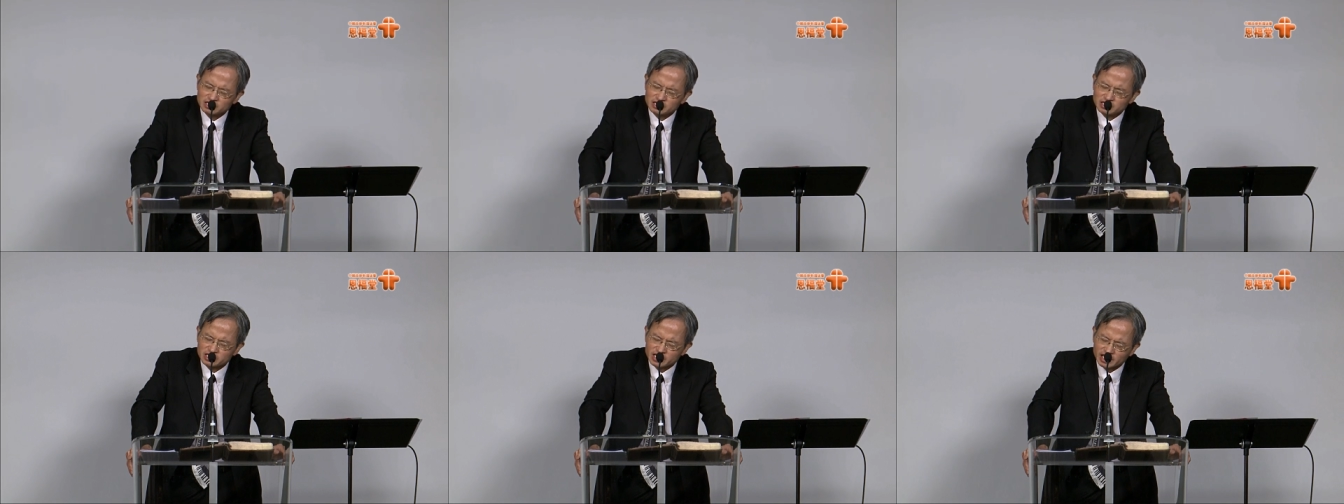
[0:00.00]

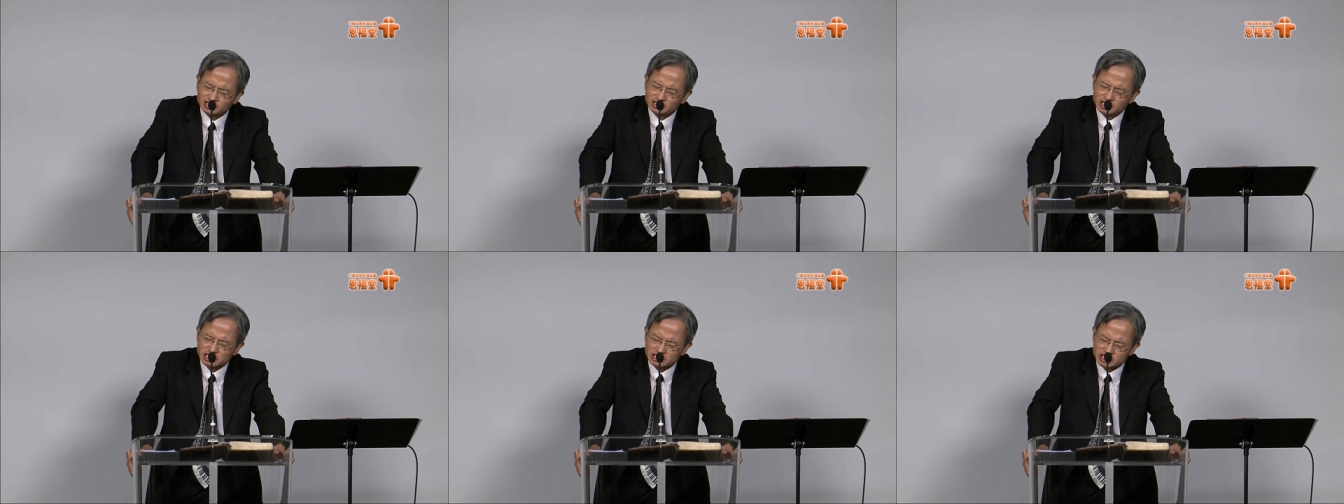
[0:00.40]
Yes,
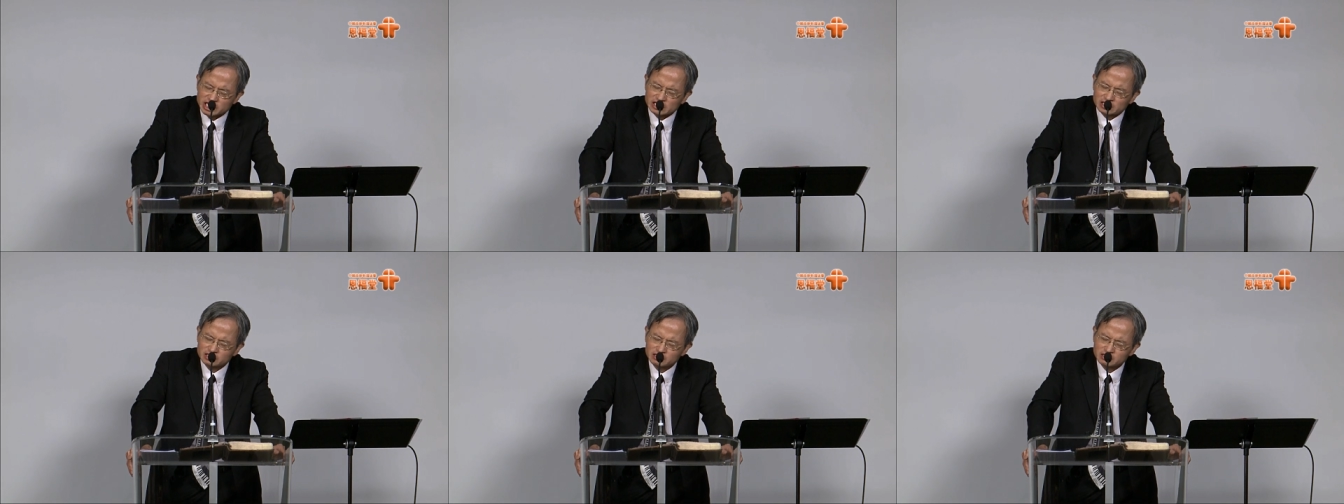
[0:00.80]
indeed,
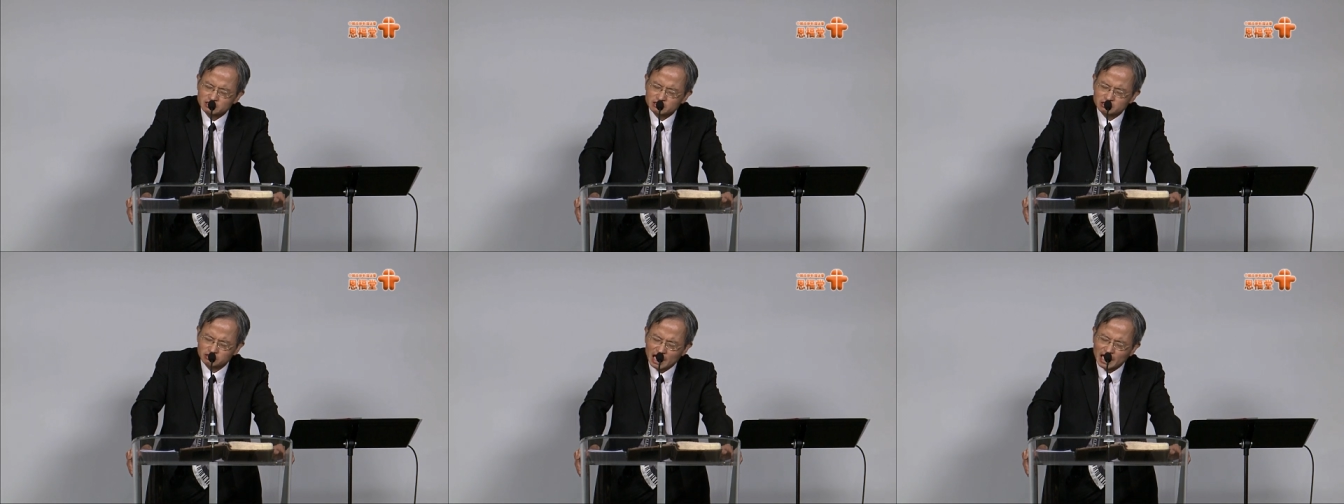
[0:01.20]

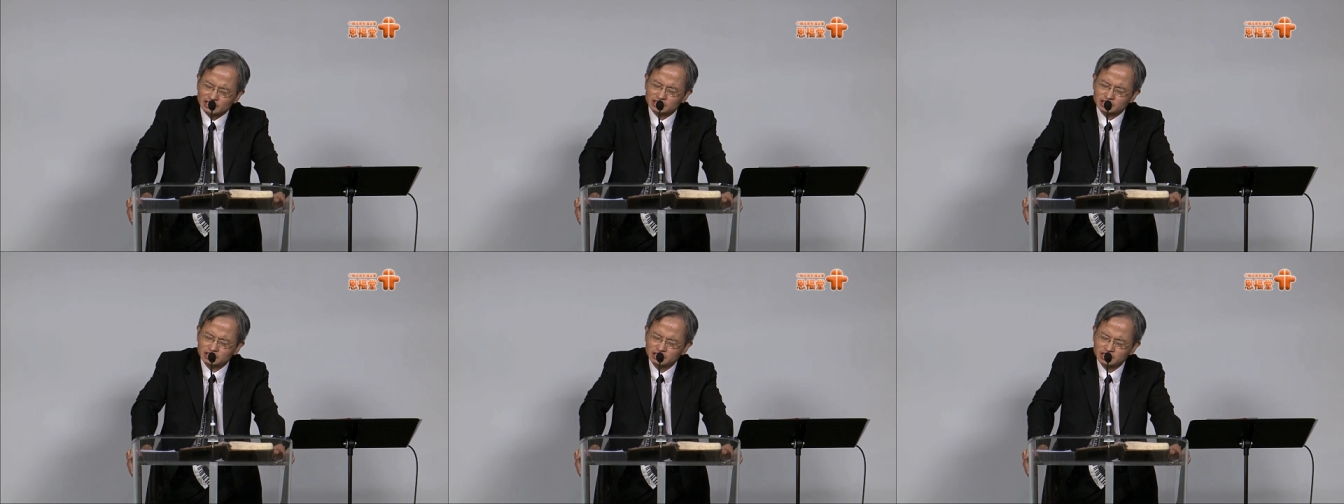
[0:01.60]

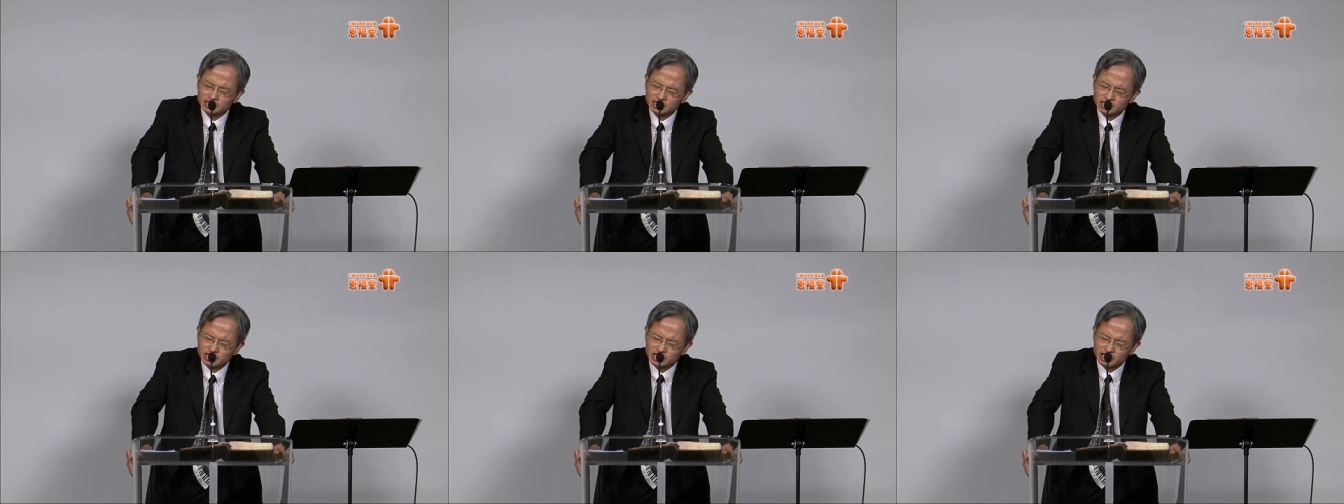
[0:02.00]
Christ
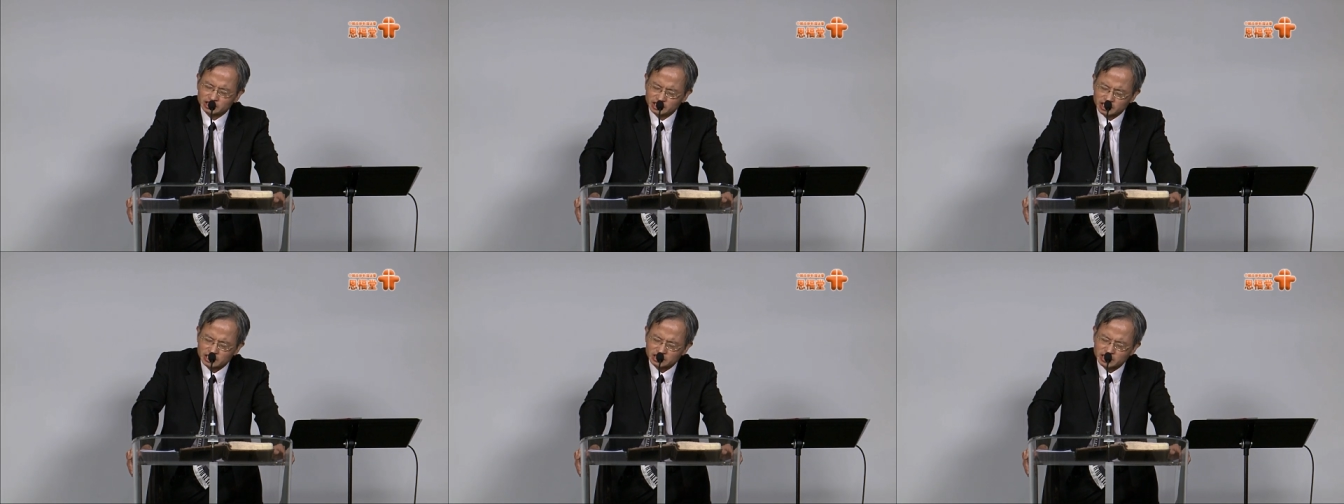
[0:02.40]
is
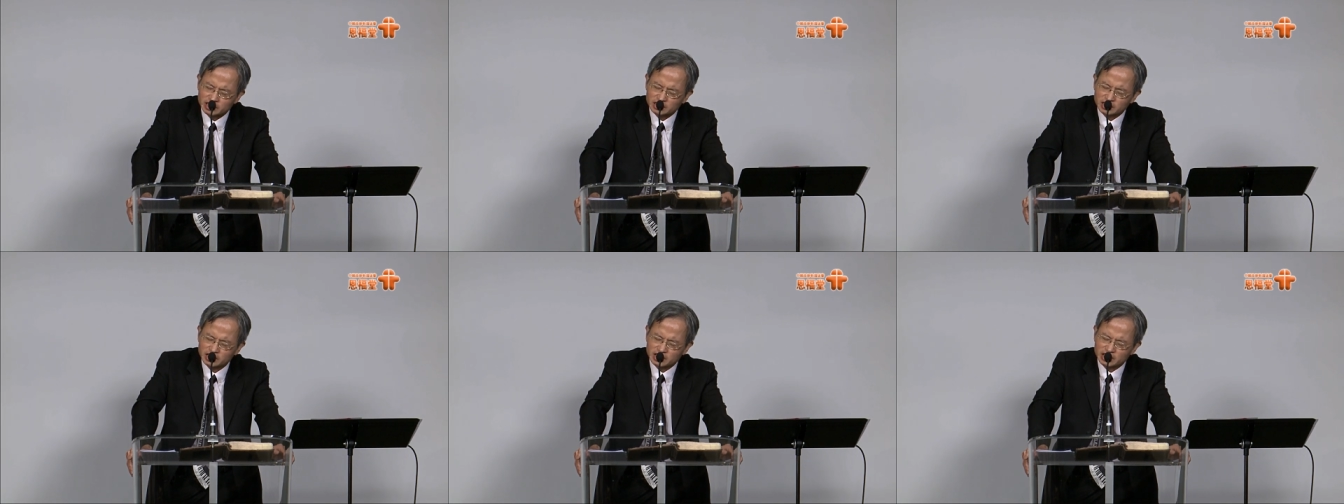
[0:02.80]
indeed,
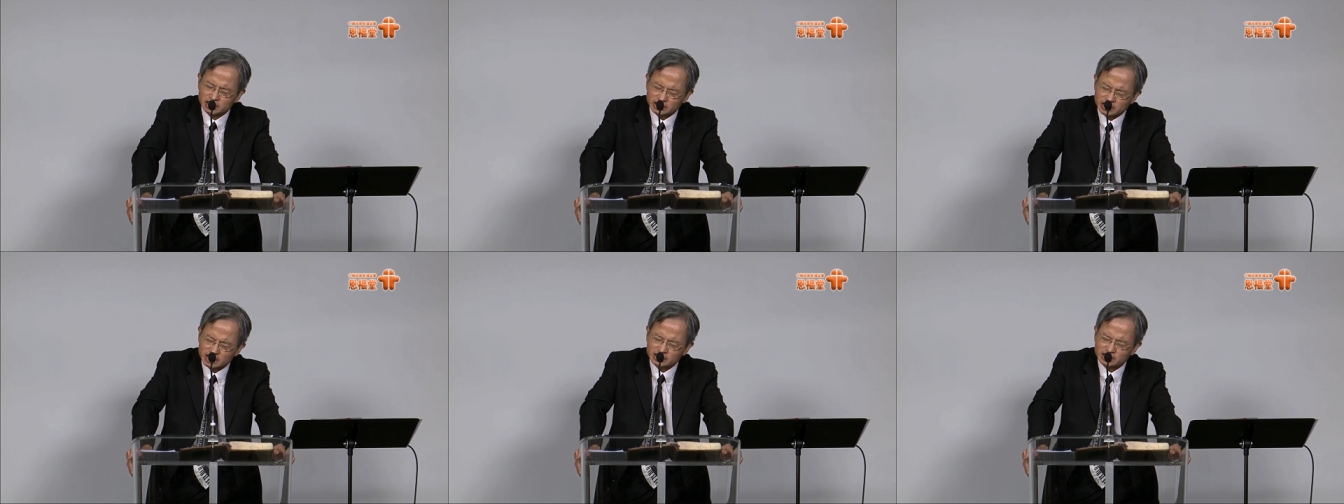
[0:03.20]

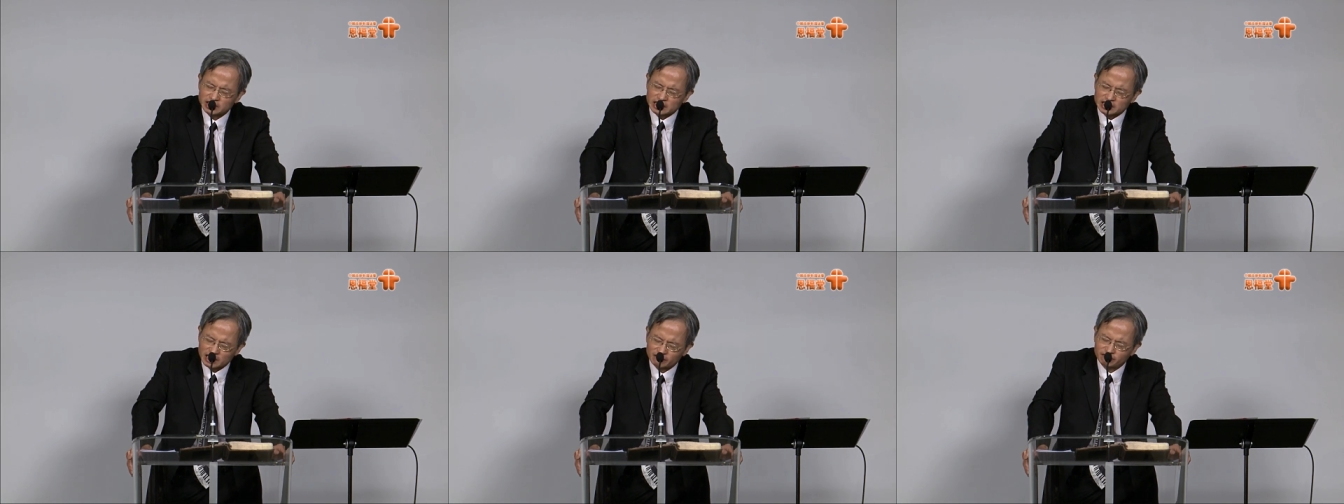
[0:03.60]
indeed
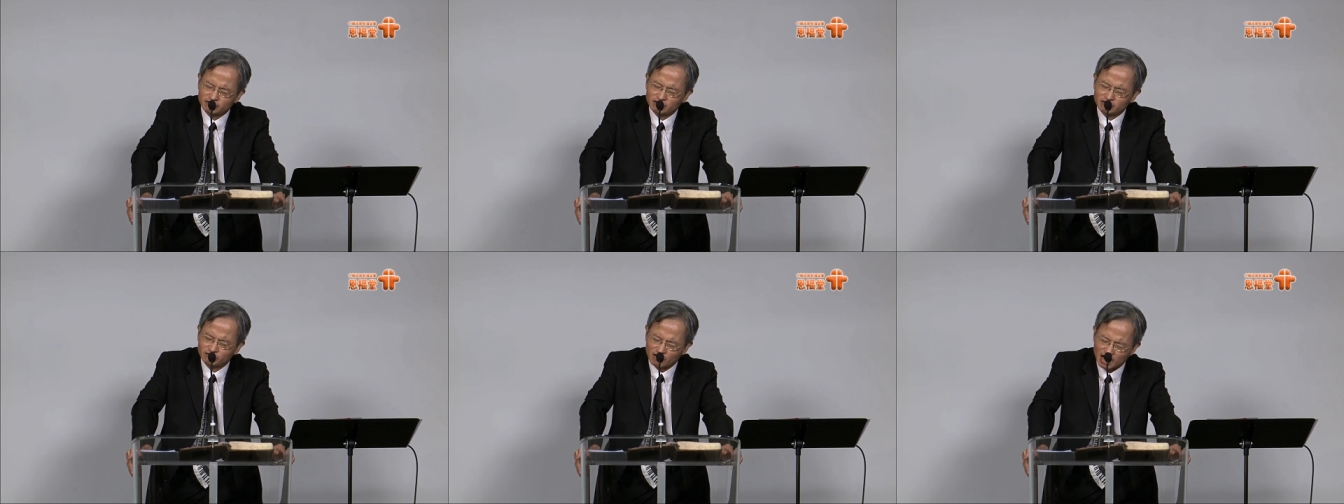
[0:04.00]
enough
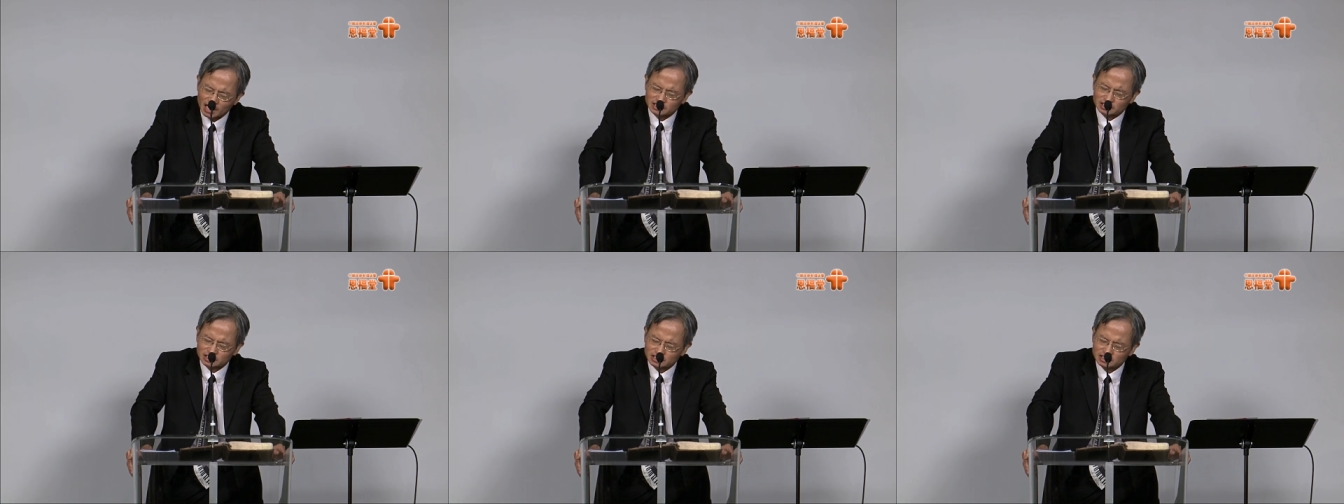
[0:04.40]
for
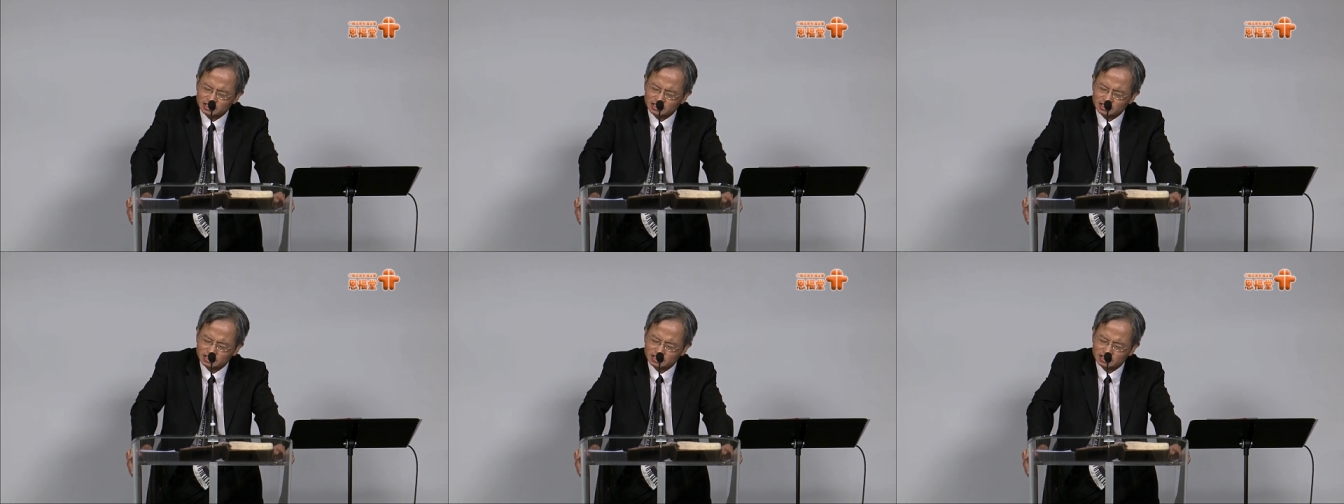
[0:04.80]
us.